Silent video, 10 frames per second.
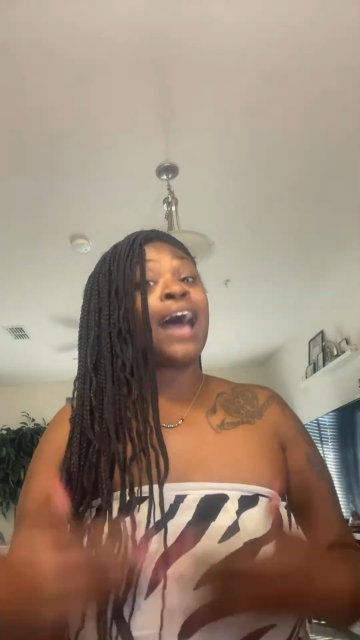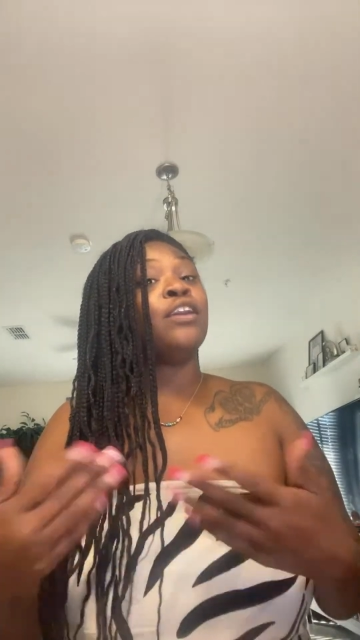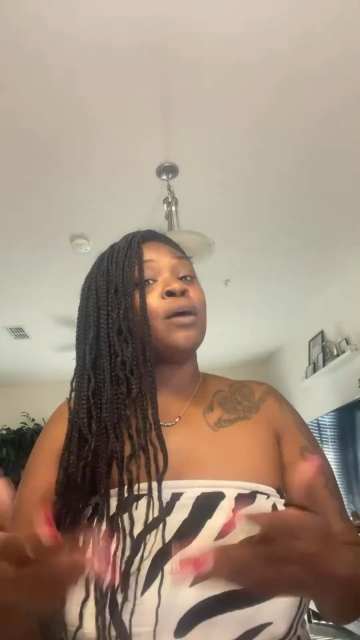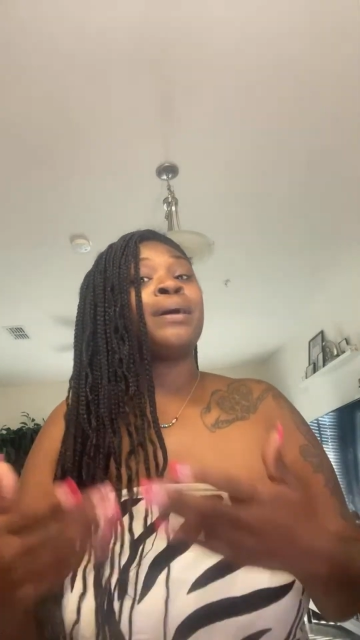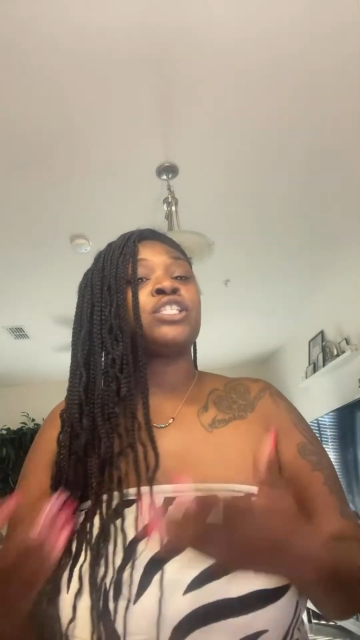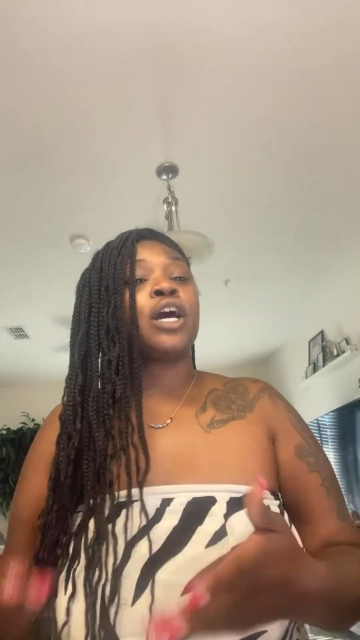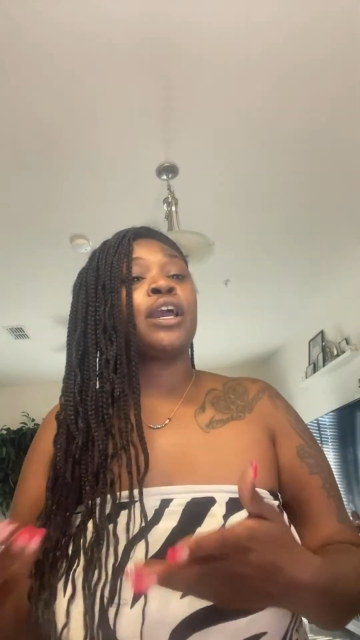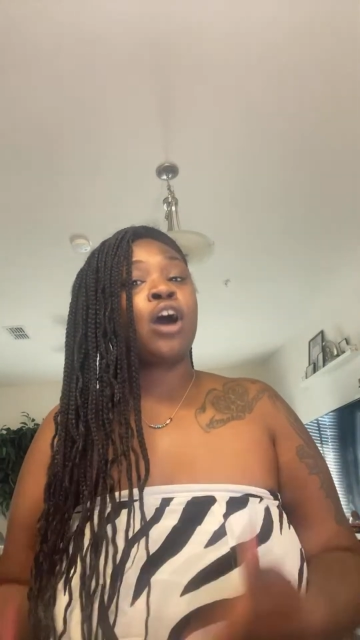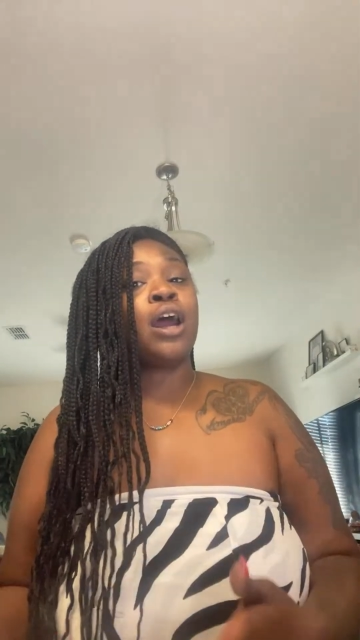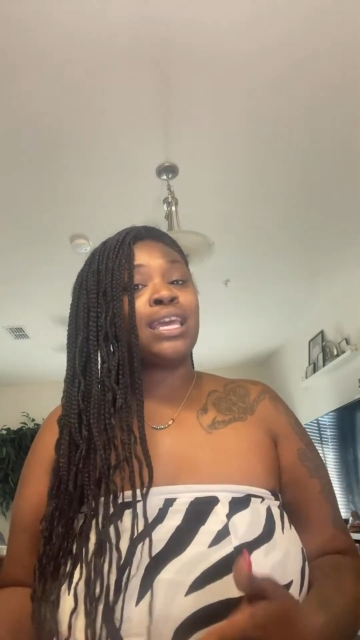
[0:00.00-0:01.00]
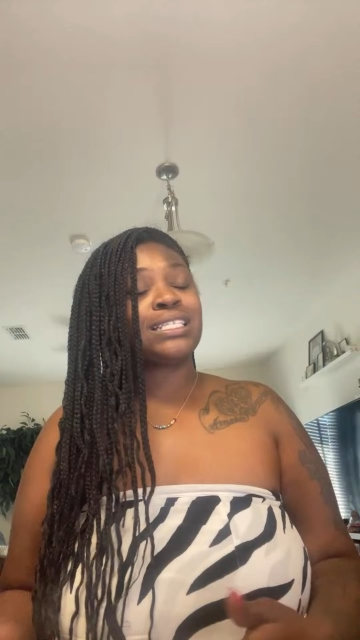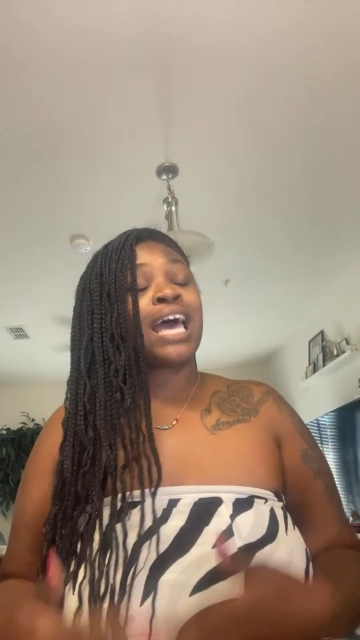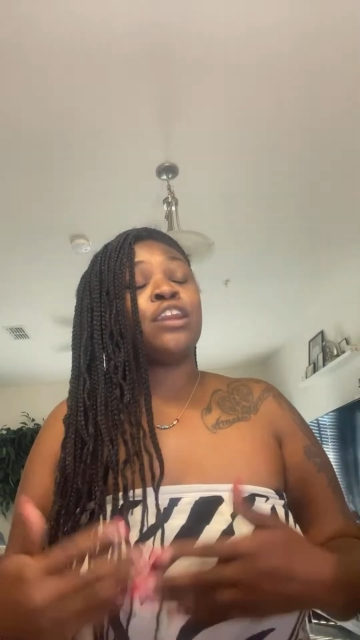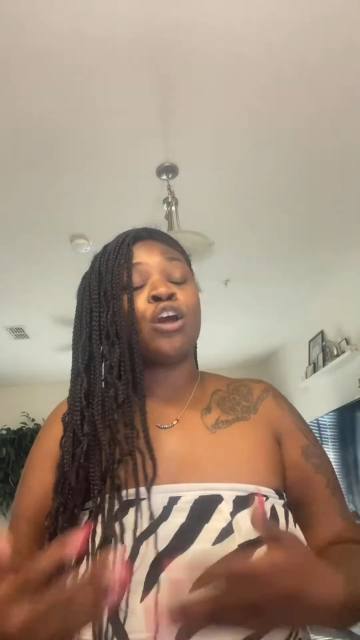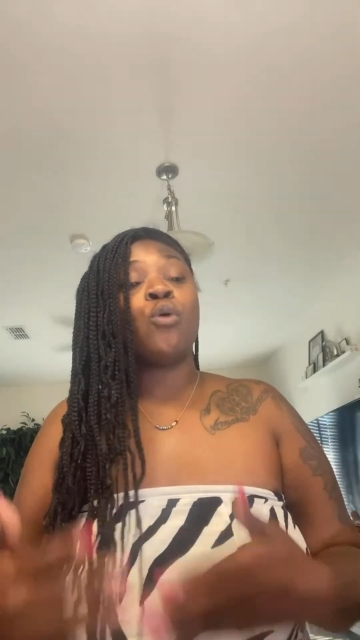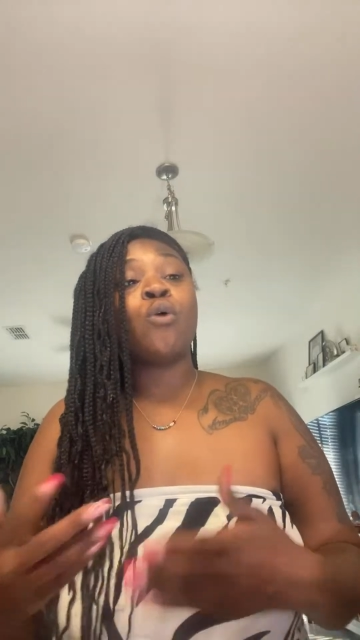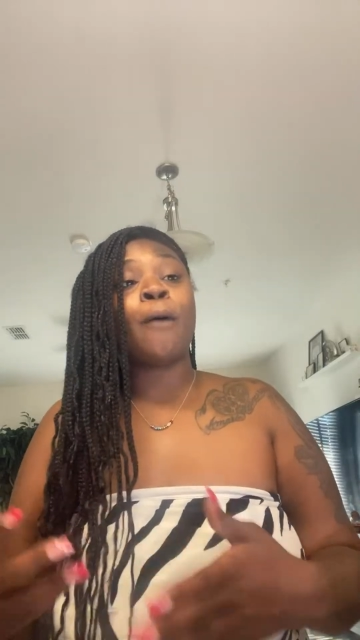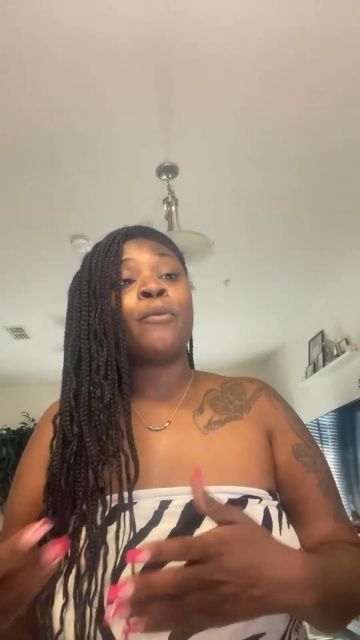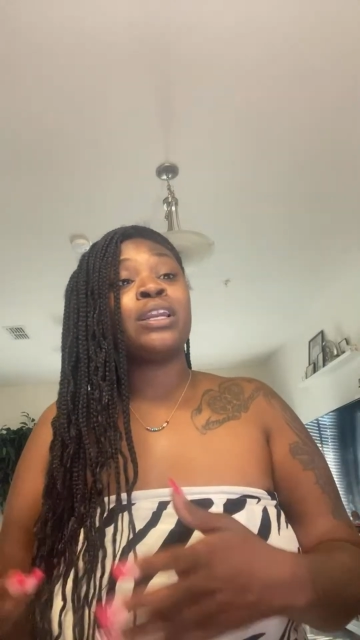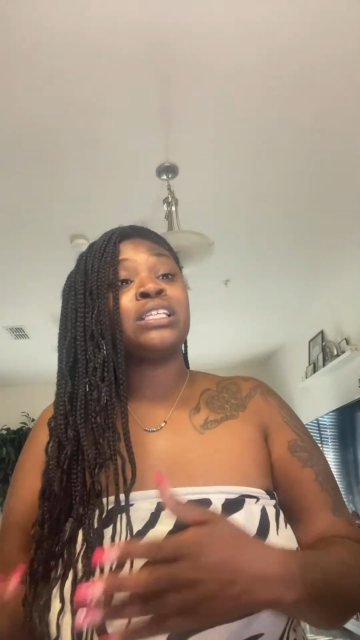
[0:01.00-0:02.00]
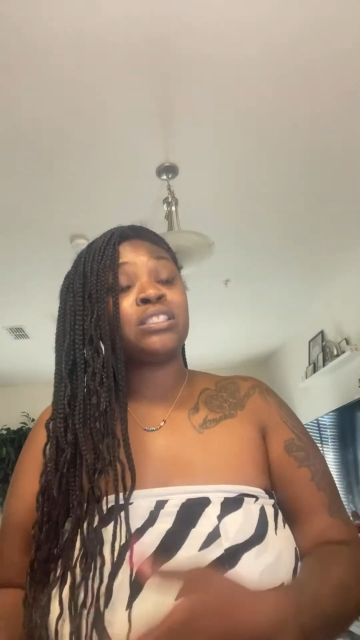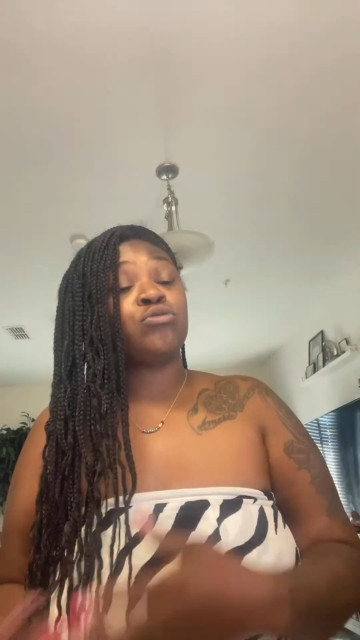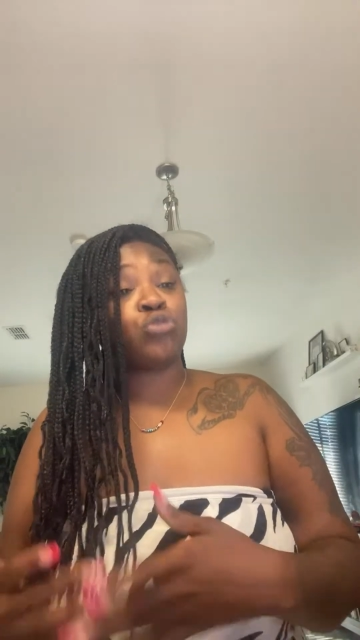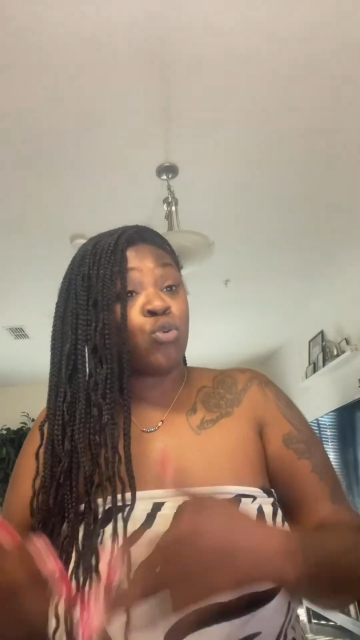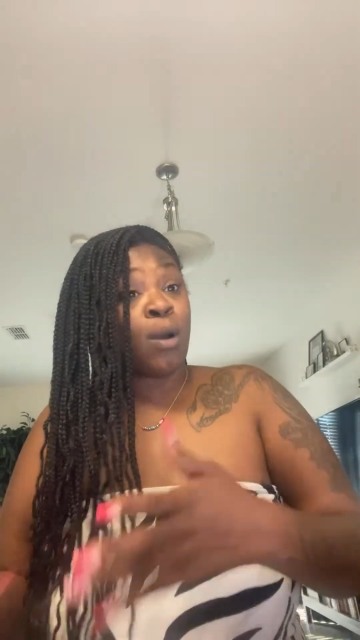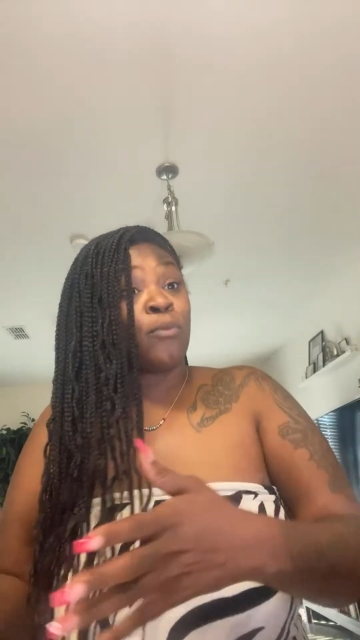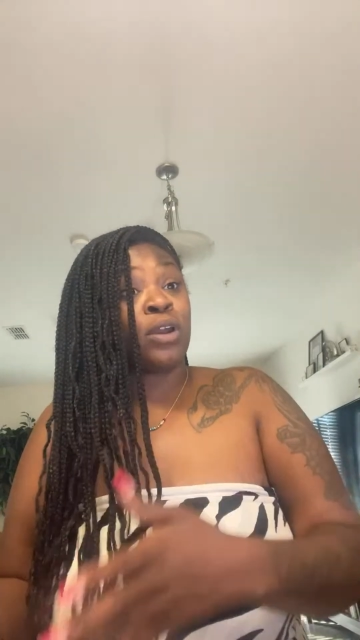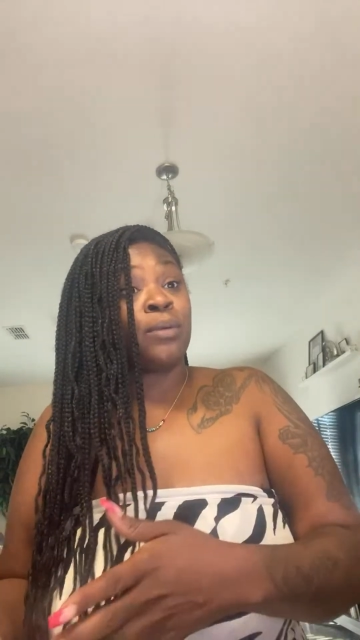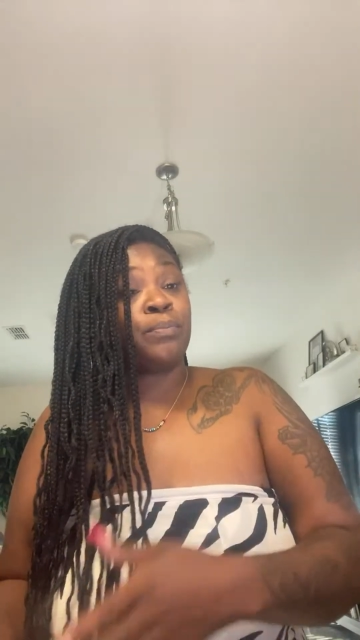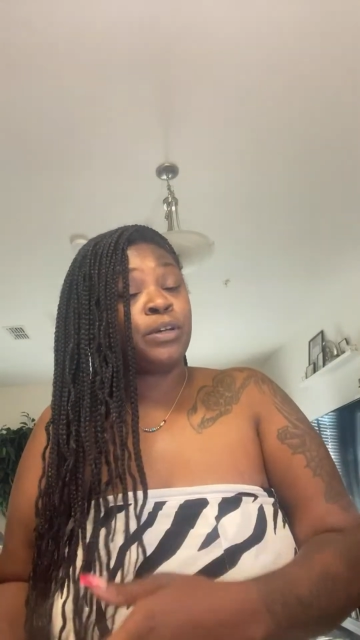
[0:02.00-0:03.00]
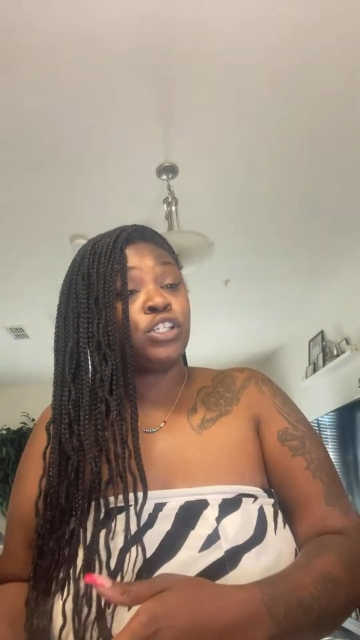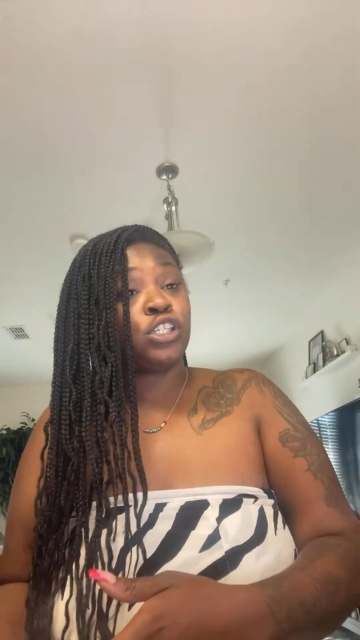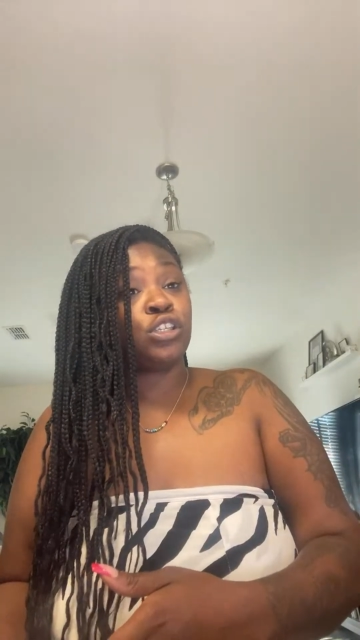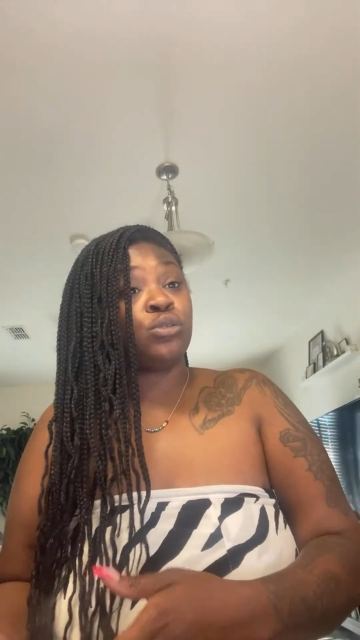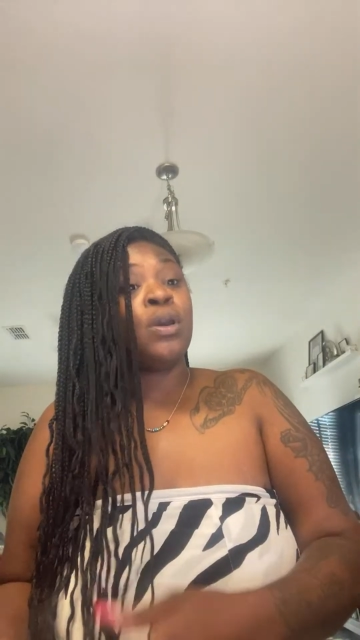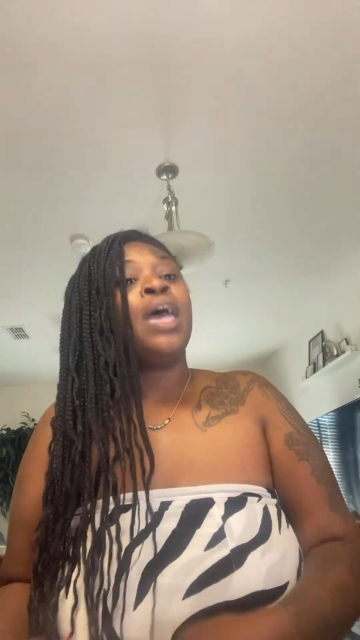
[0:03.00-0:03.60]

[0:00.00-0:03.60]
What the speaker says: I know my target audience. I know who I'm gonna push it to.